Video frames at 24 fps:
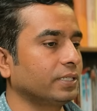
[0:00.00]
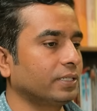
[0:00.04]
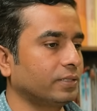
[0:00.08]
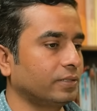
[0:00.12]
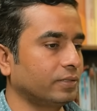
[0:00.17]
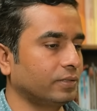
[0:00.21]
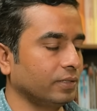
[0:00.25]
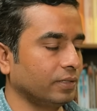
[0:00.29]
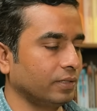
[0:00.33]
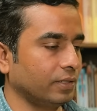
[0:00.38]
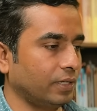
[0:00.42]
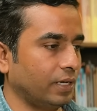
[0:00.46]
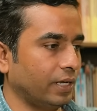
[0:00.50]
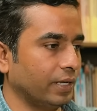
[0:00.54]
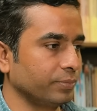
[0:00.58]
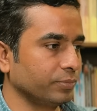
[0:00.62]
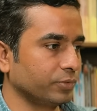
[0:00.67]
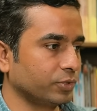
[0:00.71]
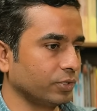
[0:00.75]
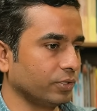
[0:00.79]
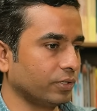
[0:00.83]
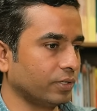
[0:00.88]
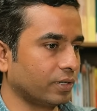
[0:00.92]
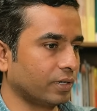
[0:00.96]
I'm
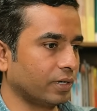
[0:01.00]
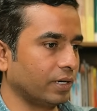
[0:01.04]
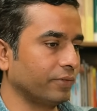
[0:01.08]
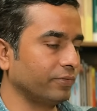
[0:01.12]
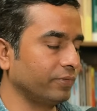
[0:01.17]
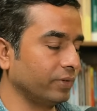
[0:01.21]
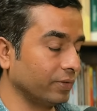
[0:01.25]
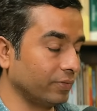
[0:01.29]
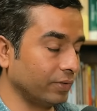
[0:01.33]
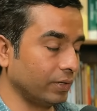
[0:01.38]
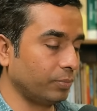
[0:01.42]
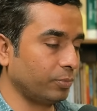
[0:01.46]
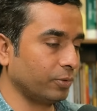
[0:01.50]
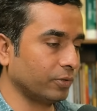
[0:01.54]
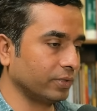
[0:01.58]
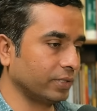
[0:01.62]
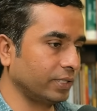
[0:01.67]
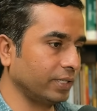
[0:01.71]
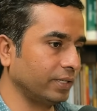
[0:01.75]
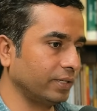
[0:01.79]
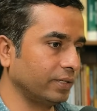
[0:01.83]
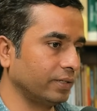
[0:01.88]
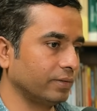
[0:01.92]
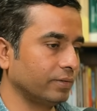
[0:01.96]
sure we will put
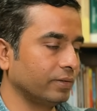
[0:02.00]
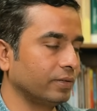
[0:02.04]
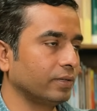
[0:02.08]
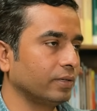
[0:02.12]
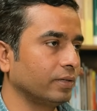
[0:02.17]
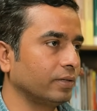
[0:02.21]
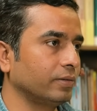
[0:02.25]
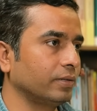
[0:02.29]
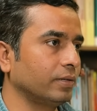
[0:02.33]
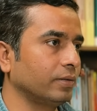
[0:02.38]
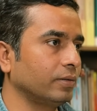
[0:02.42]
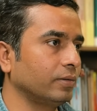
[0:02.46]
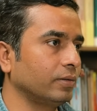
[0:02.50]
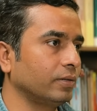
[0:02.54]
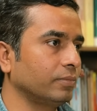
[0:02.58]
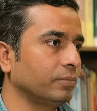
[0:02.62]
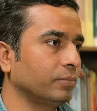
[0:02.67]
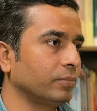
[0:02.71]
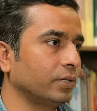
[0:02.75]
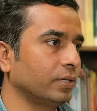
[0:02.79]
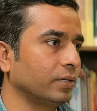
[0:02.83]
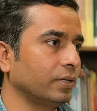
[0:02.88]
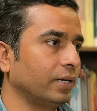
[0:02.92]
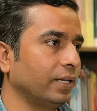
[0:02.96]
the
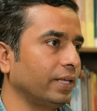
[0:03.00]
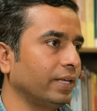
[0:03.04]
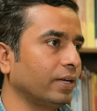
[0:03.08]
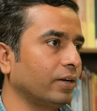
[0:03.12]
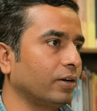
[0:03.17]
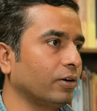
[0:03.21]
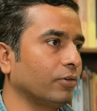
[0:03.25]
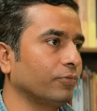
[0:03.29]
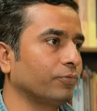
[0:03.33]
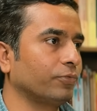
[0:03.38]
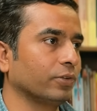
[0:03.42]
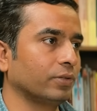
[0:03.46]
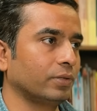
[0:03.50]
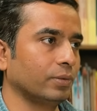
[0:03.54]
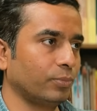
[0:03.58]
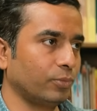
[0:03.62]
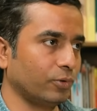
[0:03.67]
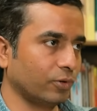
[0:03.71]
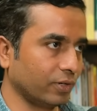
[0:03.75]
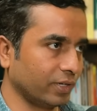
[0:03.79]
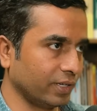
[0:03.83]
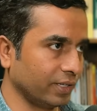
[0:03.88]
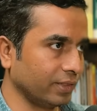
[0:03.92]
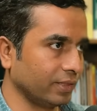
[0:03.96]
link for the
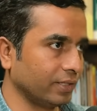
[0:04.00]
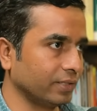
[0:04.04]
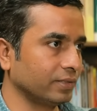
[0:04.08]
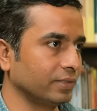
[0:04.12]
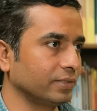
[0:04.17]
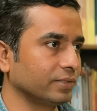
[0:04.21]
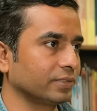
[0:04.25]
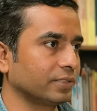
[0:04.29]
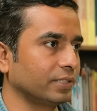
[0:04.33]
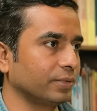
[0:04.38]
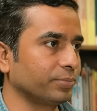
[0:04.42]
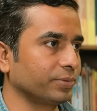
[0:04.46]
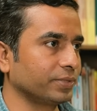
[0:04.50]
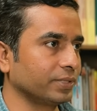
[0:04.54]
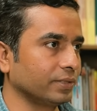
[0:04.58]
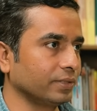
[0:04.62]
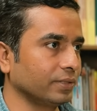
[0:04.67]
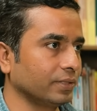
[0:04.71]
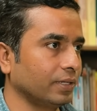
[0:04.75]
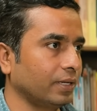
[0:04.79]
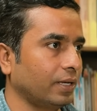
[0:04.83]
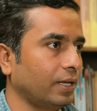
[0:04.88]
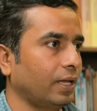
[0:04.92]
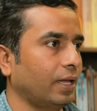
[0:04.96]
book in the description,
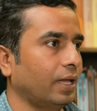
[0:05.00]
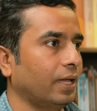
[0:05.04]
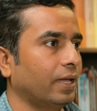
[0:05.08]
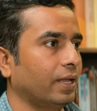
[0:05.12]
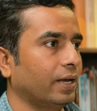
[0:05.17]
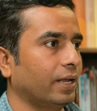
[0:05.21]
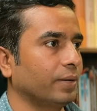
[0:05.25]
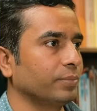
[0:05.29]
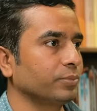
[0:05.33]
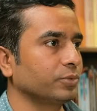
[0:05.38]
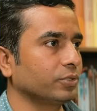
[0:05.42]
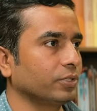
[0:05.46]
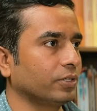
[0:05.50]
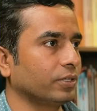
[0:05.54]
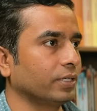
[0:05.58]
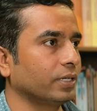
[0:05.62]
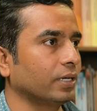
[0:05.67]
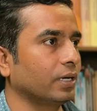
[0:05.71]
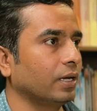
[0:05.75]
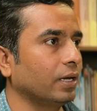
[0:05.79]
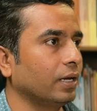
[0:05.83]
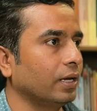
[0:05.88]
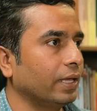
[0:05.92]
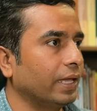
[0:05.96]
and I'm sure it
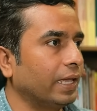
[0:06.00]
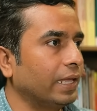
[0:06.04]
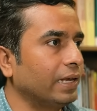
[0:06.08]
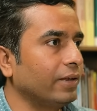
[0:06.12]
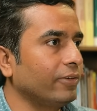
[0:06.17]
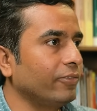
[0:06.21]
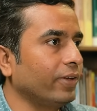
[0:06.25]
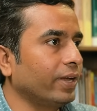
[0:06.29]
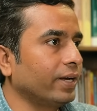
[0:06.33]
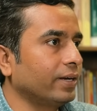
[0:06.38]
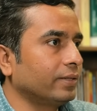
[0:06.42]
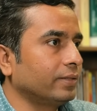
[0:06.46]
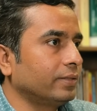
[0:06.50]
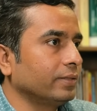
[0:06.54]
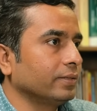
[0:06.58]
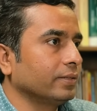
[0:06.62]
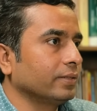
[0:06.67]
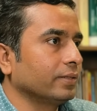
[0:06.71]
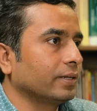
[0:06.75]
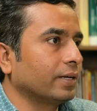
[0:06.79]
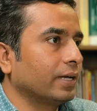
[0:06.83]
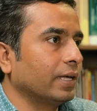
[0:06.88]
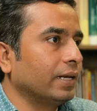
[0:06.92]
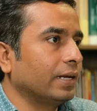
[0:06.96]
will elevate
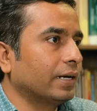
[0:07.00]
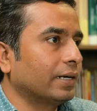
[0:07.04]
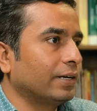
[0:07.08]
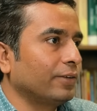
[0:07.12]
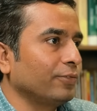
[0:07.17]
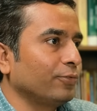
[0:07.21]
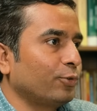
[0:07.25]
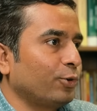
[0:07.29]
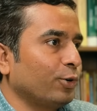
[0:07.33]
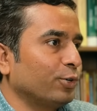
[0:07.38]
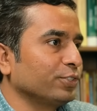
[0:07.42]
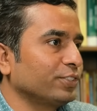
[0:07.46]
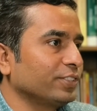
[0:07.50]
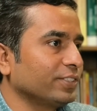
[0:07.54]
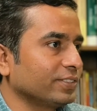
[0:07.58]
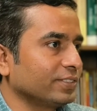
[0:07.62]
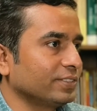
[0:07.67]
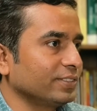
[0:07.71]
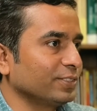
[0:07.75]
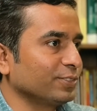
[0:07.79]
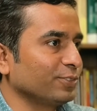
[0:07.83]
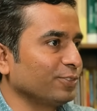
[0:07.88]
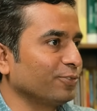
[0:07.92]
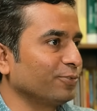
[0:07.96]
the collective
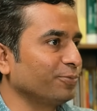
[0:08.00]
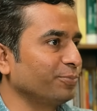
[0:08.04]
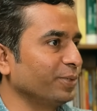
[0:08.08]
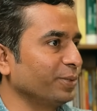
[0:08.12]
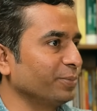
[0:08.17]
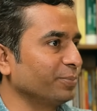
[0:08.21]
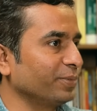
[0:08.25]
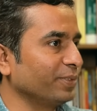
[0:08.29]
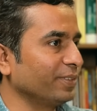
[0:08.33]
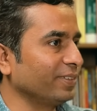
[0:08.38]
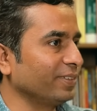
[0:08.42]
consciousness of people.